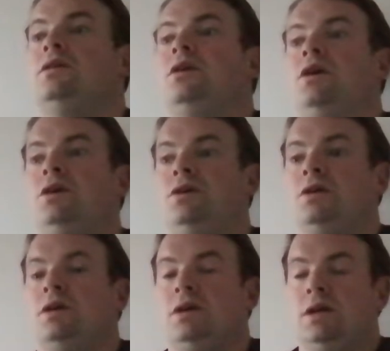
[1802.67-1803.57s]
Now,
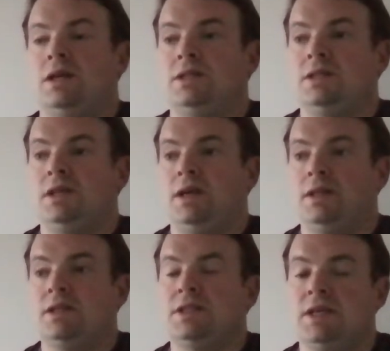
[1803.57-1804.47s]
as I say,
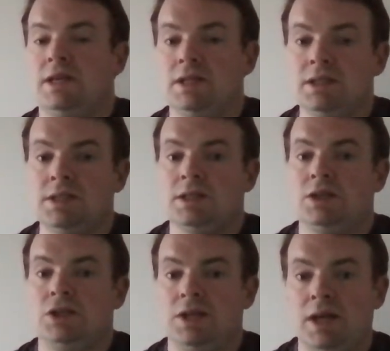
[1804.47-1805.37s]
the skills,
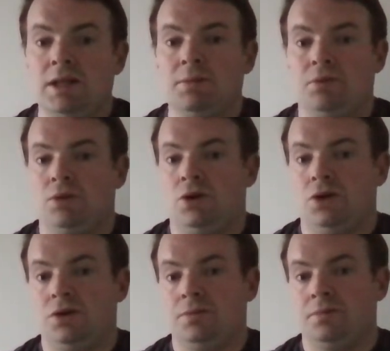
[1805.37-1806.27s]
you need to
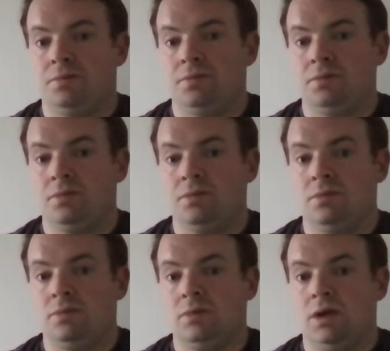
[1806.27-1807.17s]
learn them.
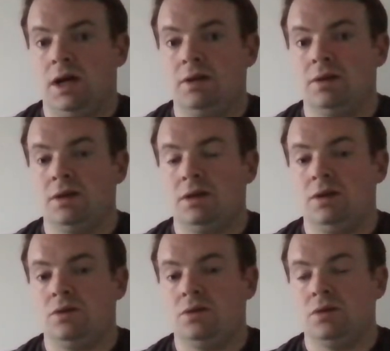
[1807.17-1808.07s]
And,
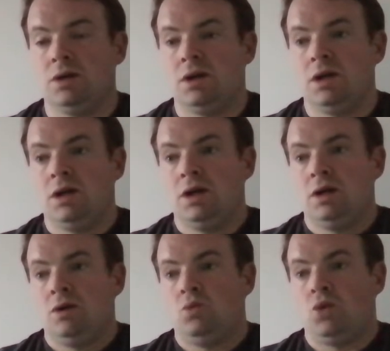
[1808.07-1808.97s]

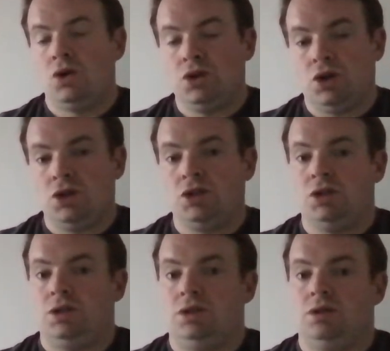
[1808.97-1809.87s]
one
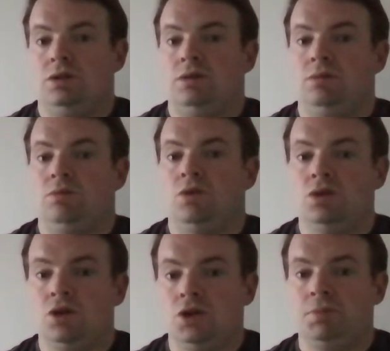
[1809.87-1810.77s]
touch
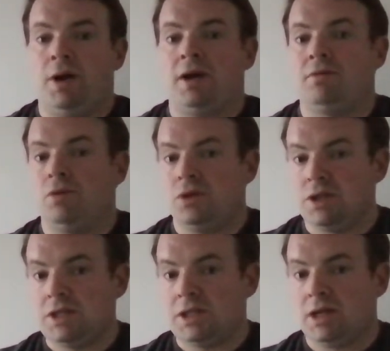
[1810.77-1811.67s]
one touch back and forth
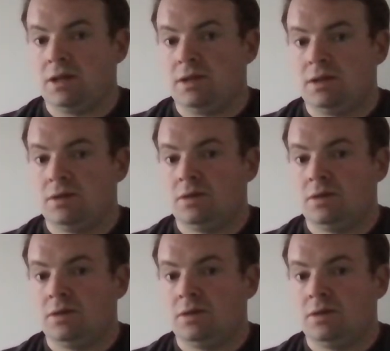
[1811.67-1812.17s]
is a skill.